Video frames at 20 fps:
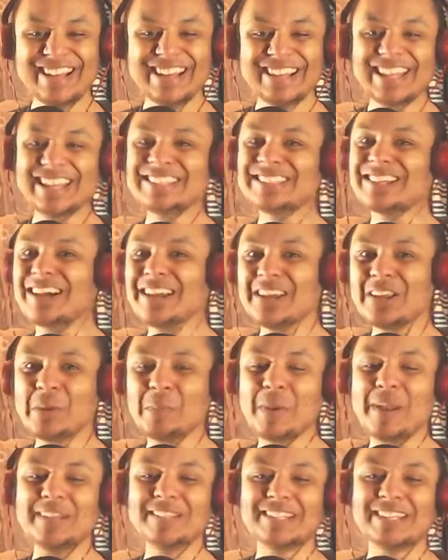That's kind of like
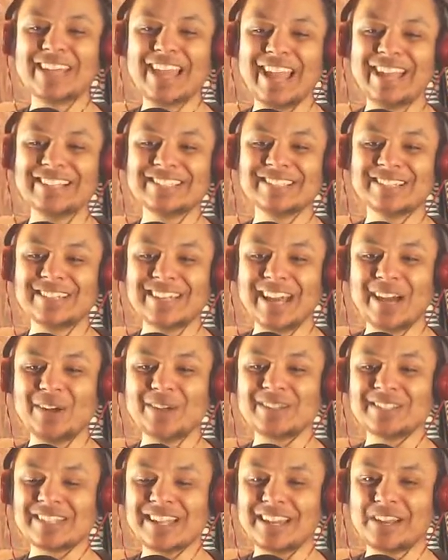my indication now,
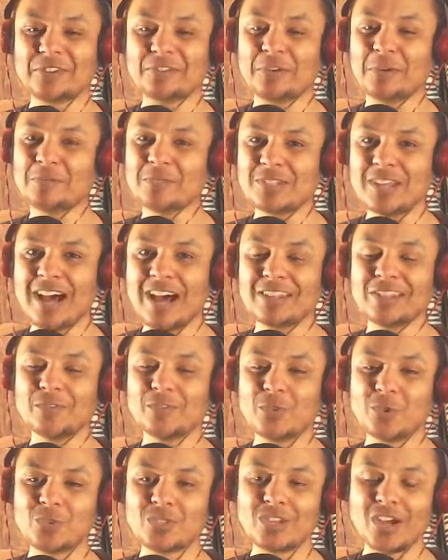is like if I'm starting to
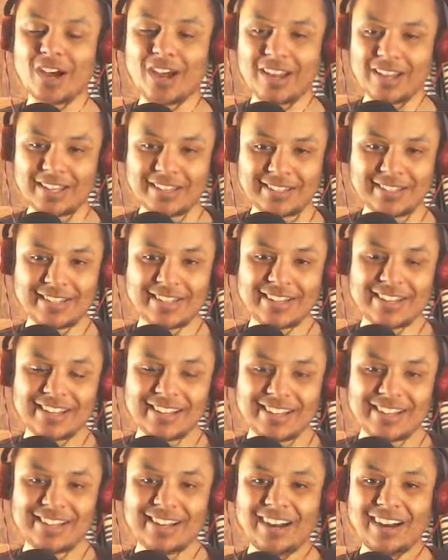feel tired,
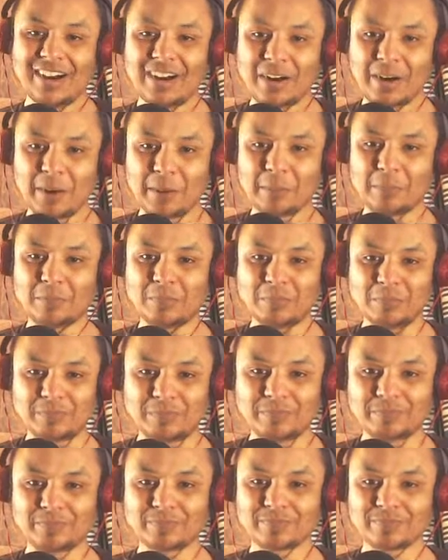
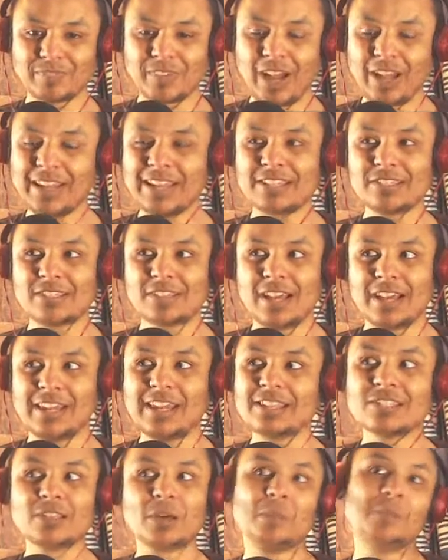unless I've